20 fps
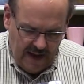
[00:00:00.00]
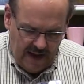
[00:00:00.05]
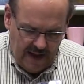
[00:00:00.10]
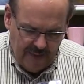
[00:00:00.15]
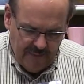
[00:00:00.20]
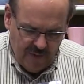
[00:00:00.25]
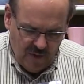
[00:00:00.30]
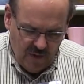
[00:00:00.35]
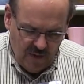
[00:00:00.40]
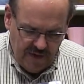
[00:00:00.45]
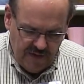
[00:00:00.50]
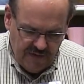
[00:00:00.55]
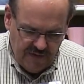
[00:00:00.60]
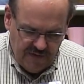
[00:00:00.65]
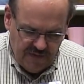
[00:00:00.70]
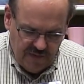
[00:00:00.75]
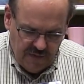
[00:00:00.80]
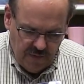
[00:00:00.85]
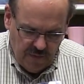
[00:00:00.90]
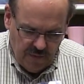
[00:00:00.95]
I'm going
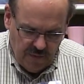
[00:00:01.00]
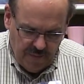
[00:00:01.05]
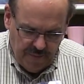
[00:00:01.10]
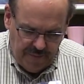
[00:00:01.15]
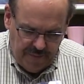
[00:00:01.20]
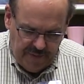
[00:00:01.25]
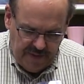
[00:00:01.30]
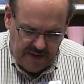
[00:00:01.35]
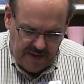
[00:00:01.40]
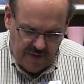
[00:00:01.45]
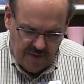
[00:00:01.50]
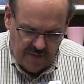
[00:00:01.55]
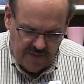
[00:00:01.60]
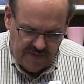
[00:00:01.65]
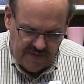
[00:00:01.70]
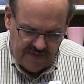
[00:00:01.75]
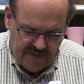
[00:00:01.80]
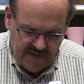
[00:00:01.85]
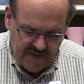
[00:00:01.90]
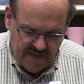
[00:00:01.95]
to
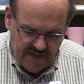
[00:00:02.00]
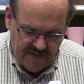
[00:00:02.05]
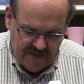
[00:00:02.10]
pierce